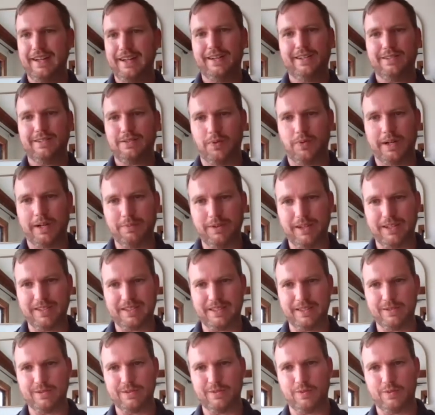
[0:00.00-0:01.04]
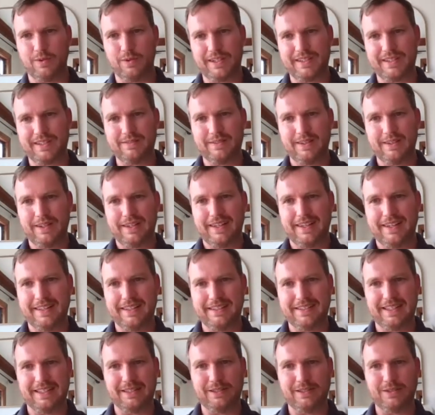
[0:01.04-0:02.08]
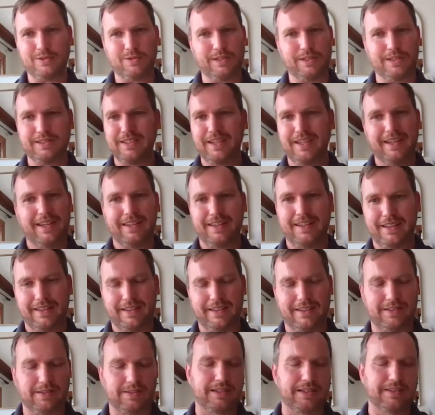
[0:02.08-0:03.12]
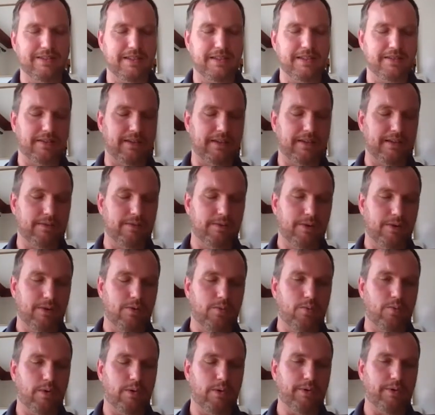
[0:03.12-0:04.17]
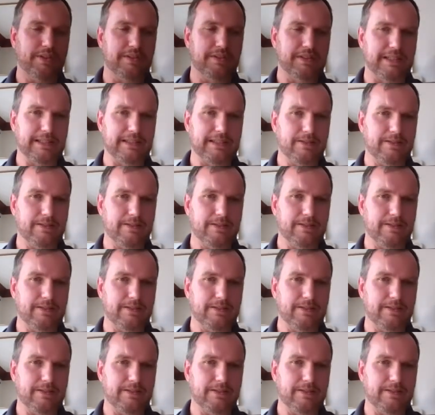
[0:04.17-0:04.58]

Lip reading: 20 plus years of working in these industries, is consistently what we see.